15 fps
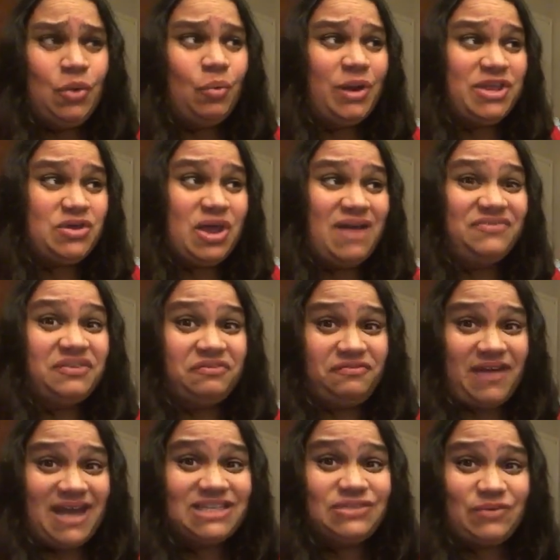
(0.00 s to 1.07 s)
when you have the
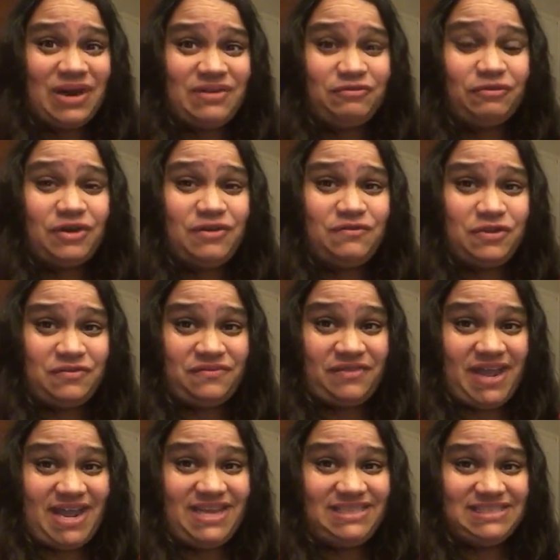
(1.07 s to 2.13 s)
facts right in front of your
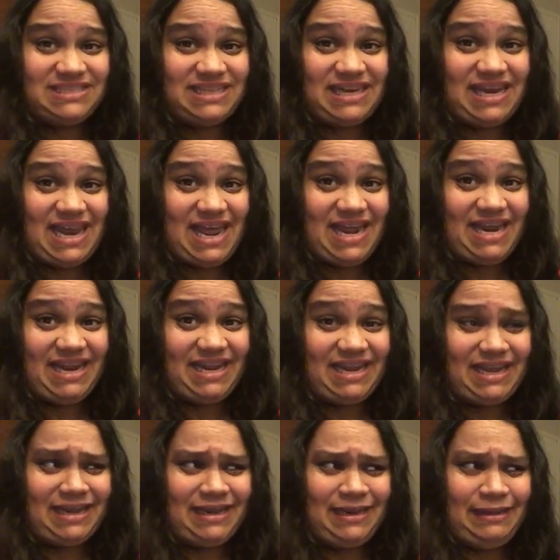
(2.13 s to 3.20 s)
face. Like,